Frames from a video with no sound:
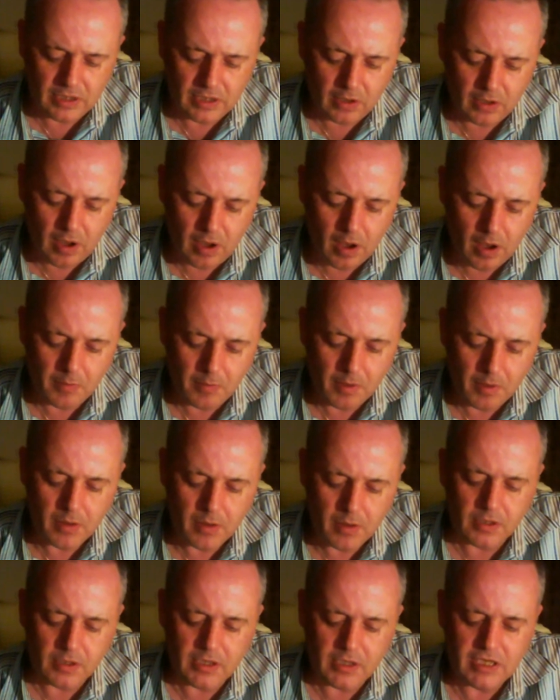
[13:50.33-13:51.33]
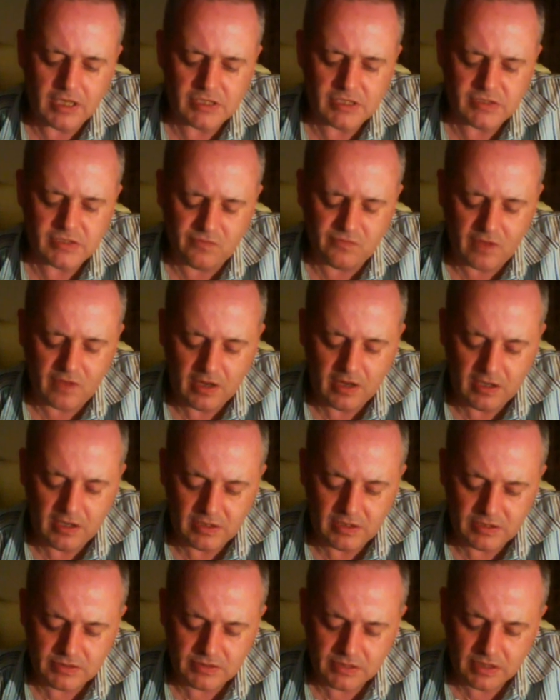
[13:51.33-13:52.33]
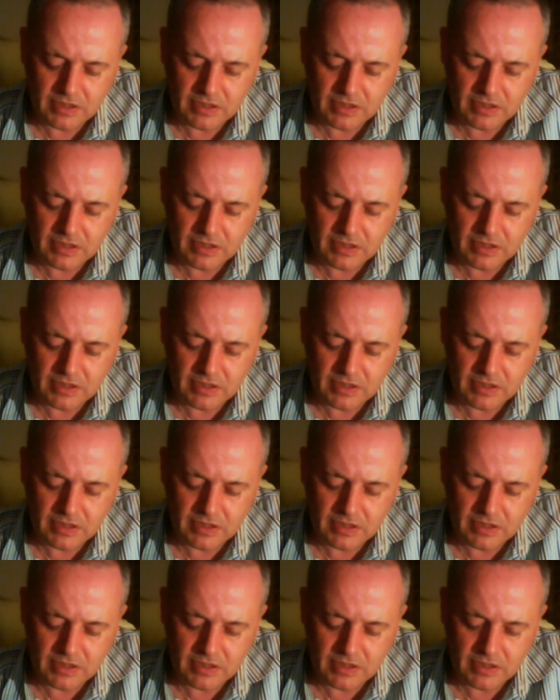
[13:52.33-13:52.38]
comma, kiss veins,